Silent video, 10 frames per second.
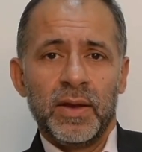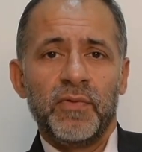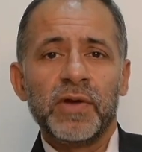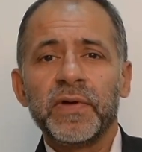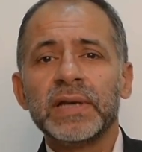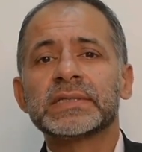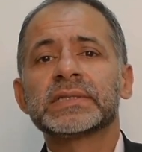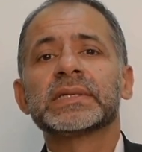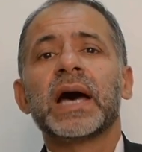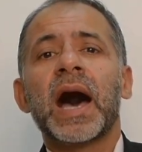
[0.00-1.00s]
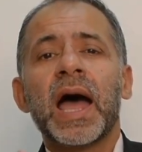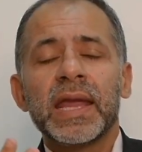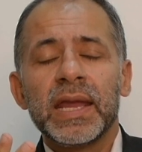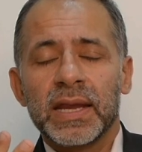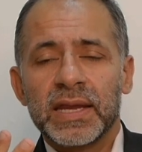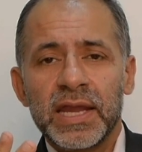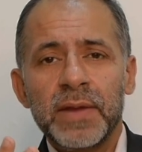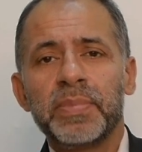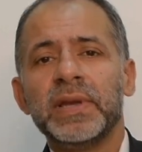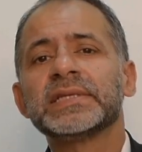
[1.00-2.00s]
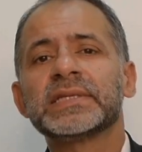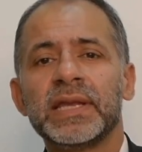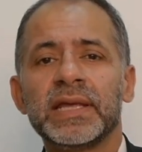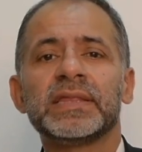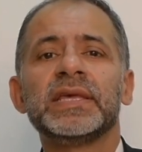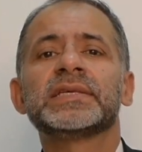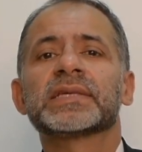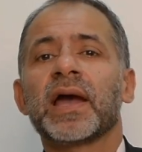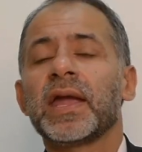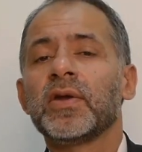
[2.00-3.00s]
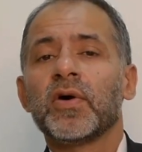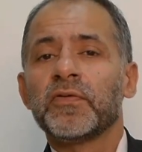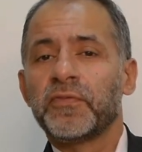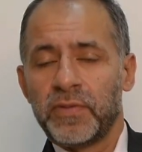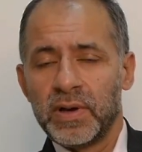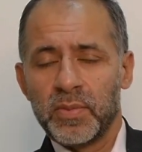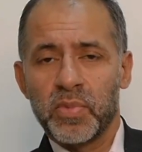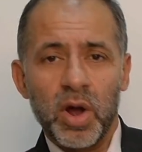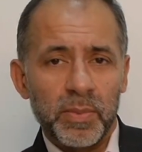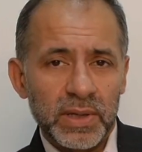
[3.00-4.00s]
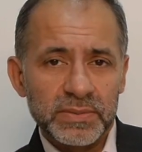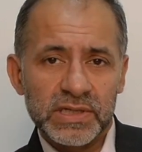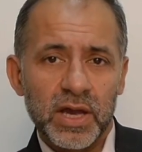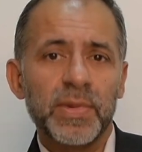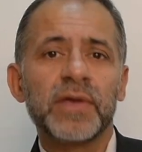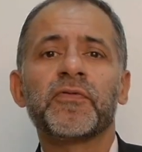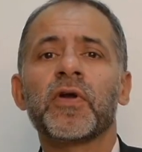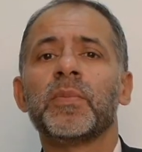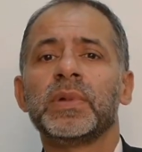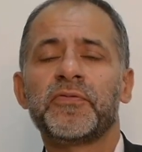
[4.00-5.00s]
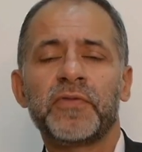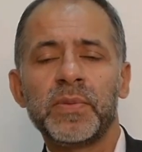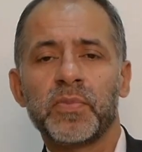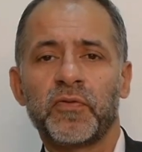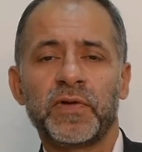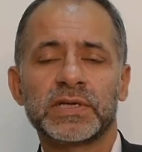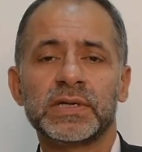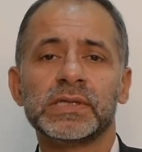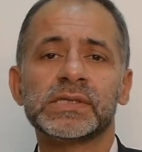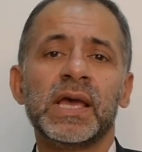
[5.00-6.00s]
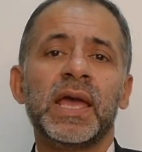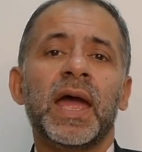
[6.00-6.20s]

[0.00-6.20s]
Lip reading: Well, friends, I keep listening these kind of problems coming from different professionals,